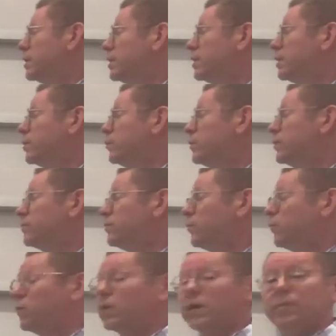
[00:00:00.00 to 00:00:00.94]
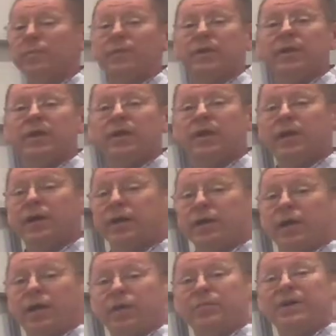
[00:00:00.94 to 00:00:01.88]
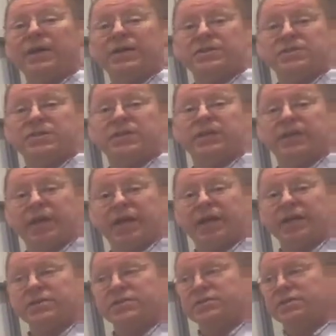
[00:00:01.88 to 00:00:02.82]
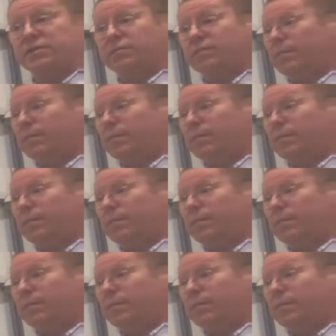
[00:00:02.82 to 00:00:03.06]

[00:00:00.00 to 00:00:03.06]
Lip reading: that we form our carboxylic acid.